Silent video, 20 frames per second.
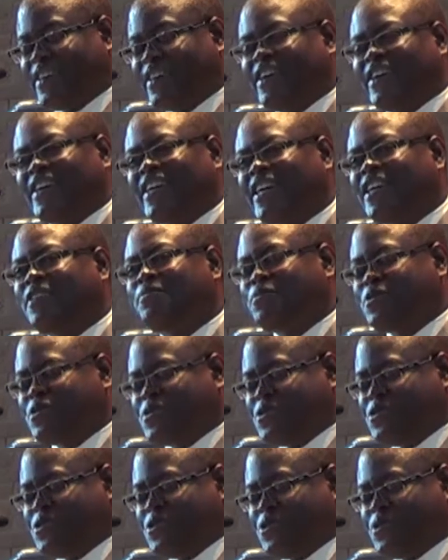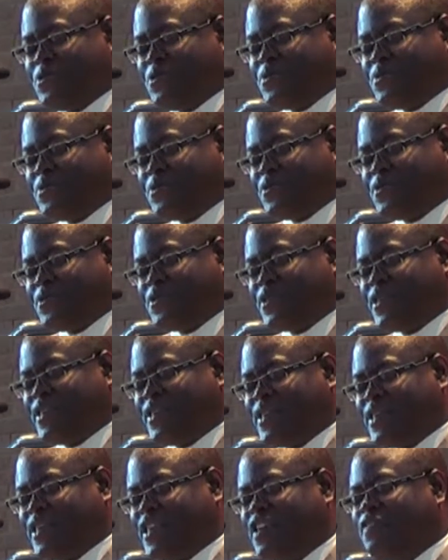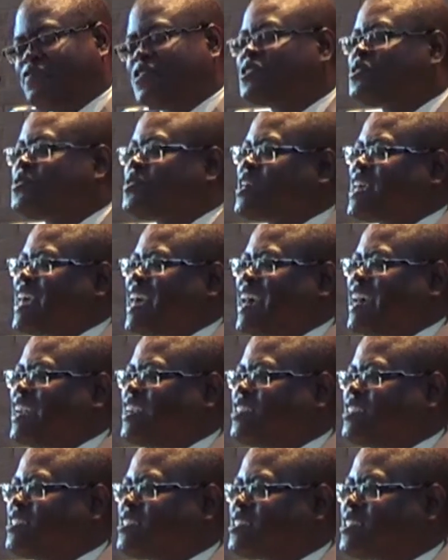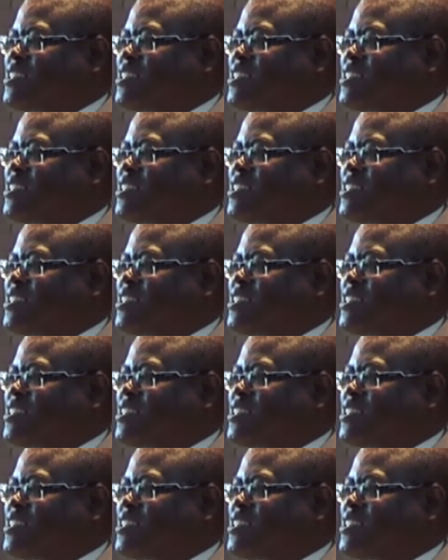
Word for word: I am with you even to the end